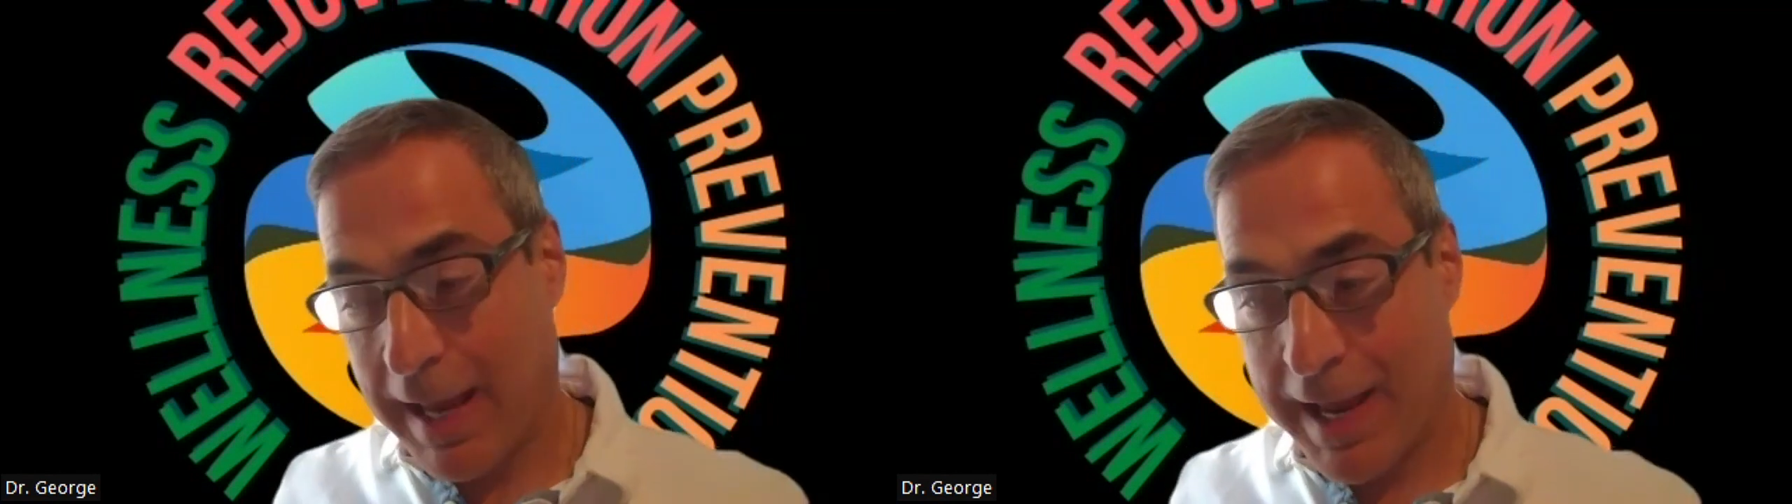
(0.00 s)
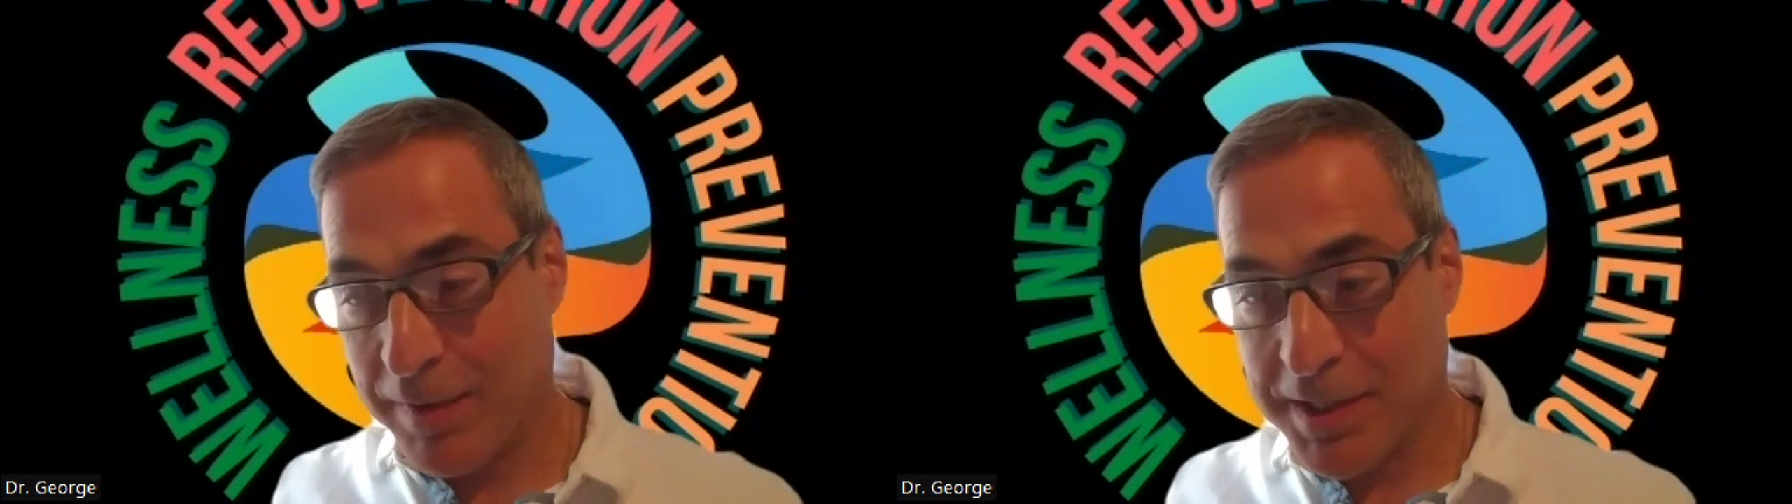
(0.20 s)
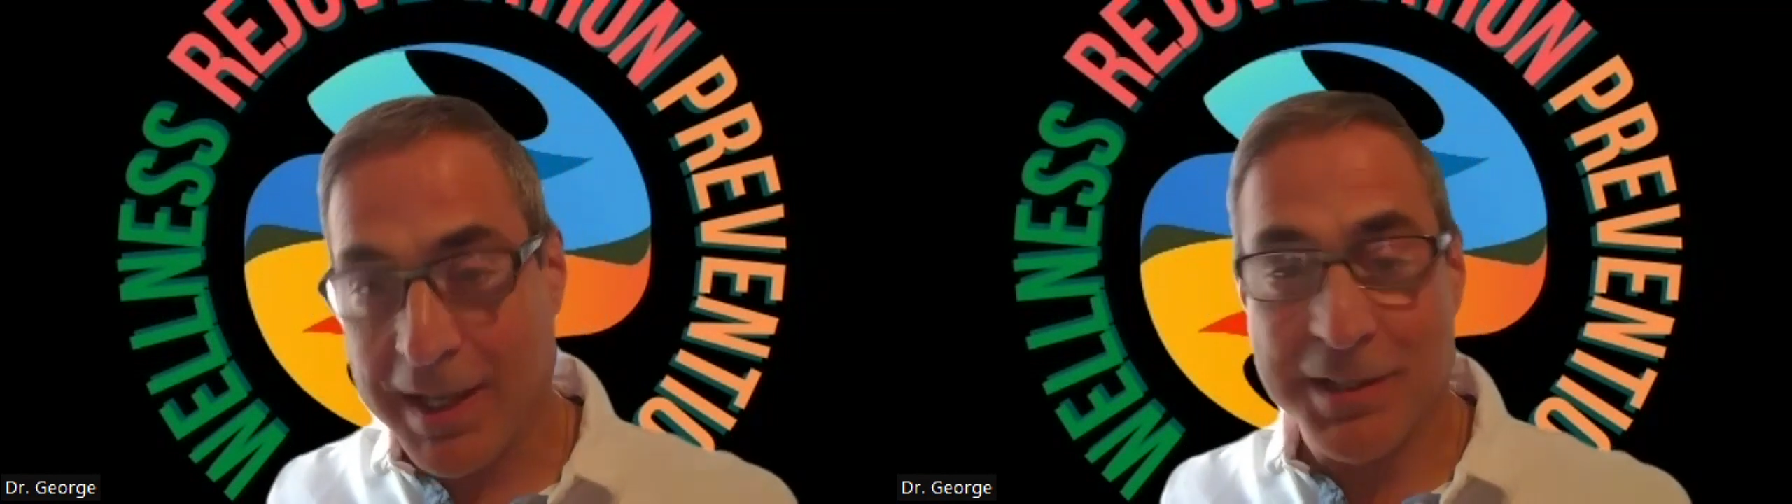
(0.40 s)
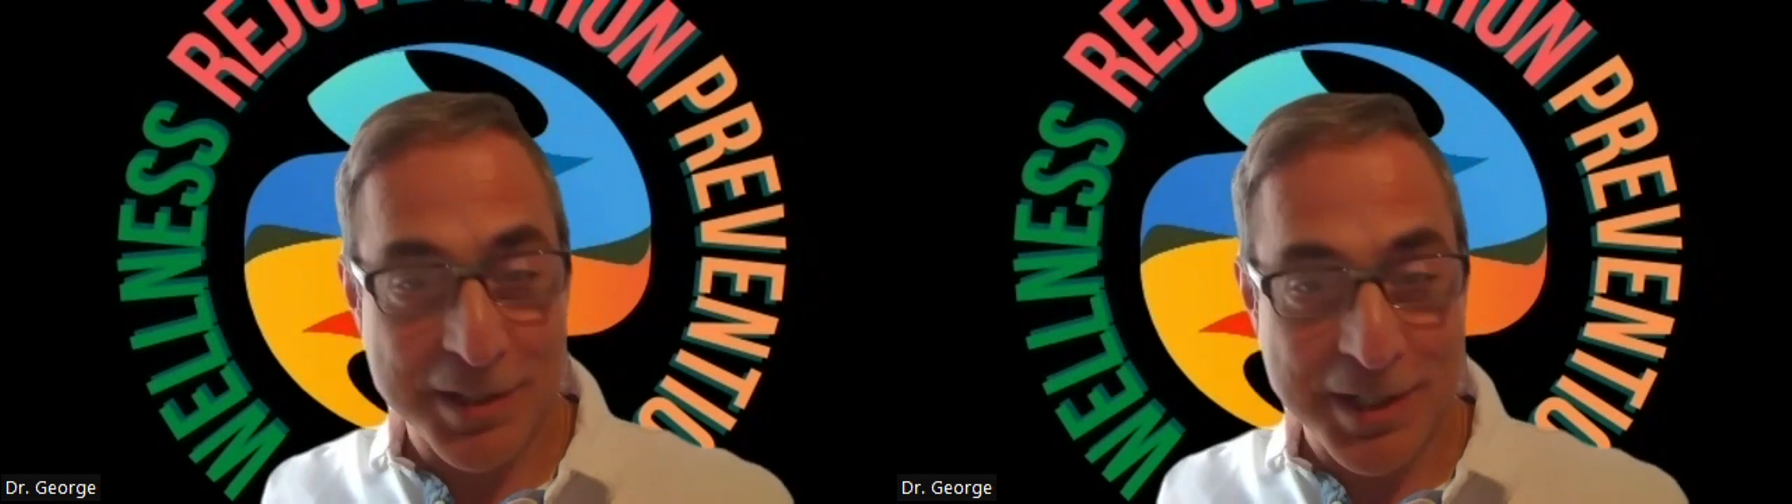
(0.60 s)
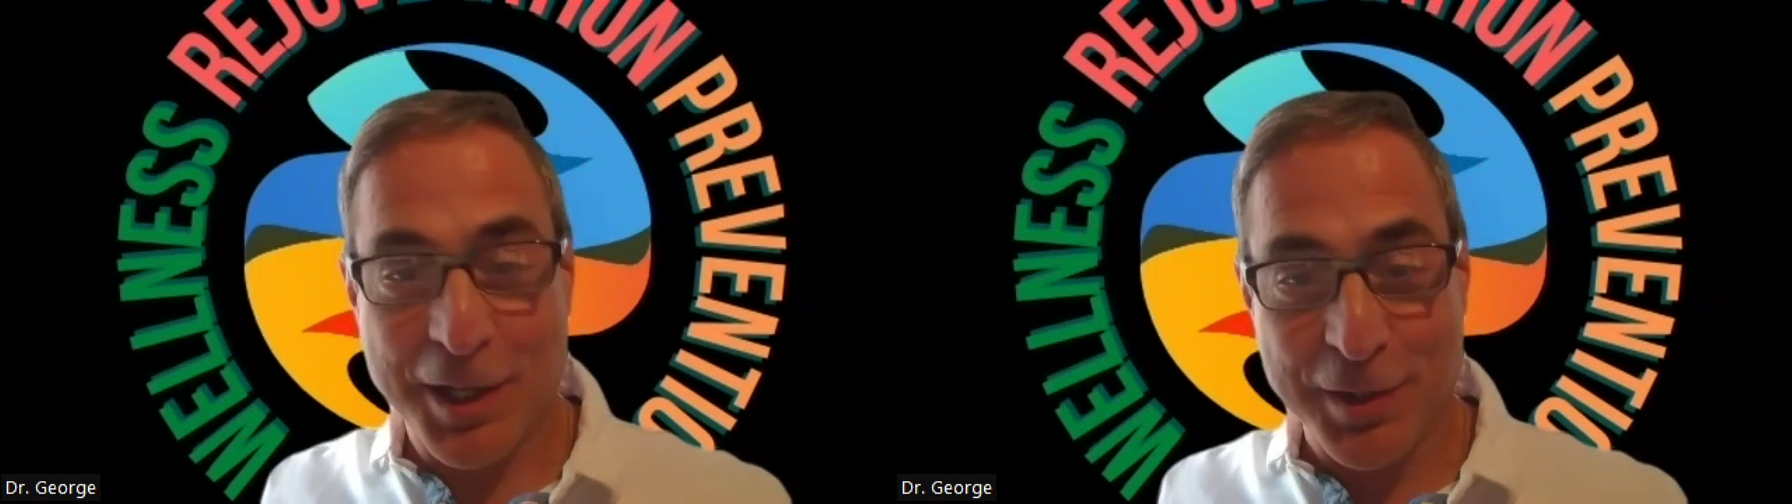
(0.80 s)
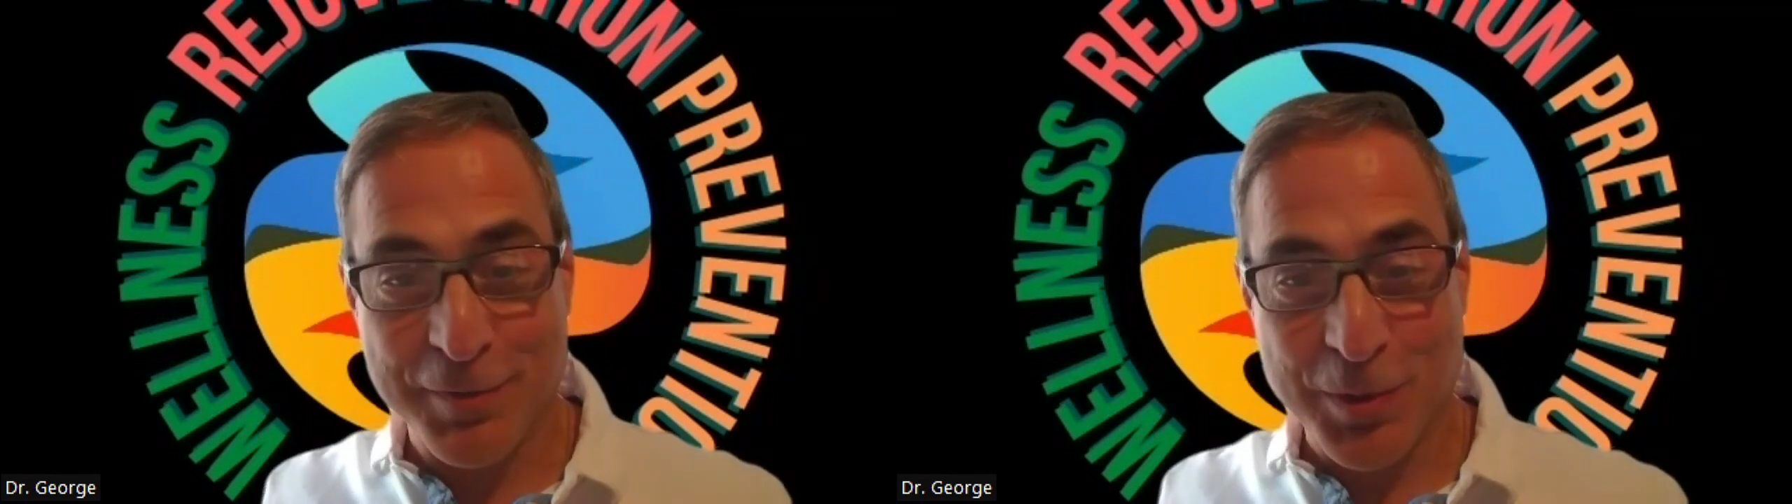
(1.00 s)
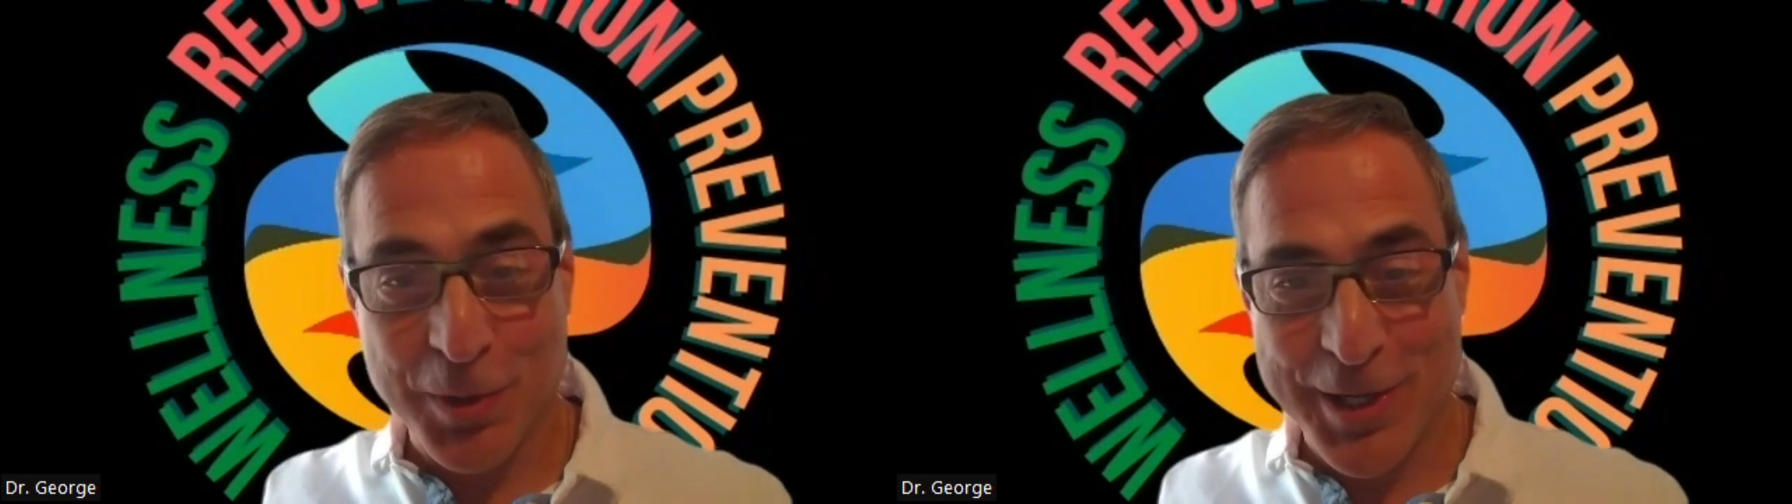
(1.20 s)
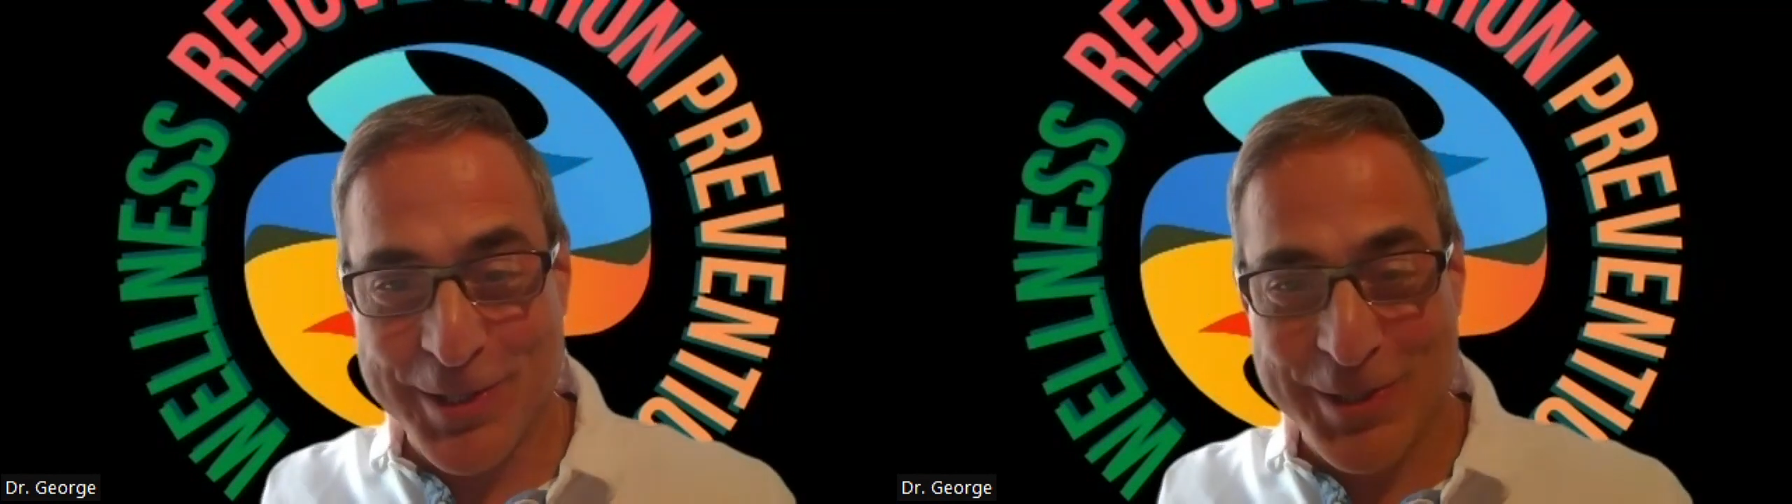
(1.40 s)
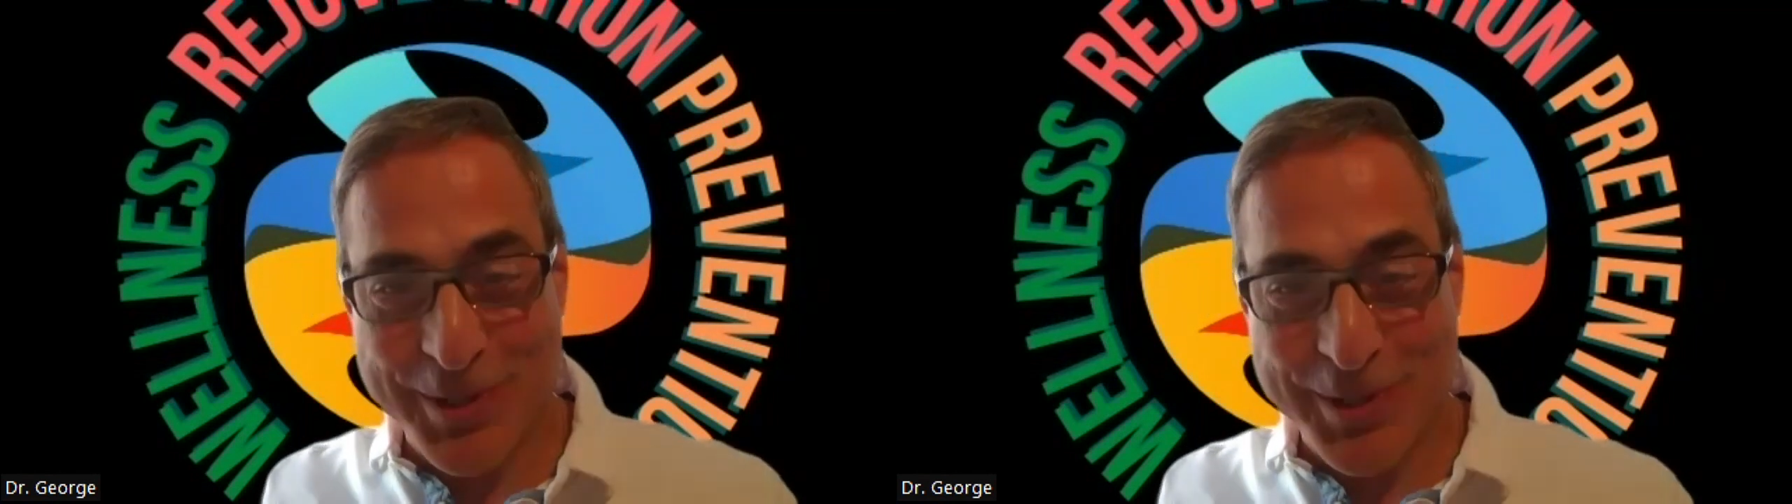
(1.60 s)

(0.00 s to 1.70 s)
having sex is healthy for you.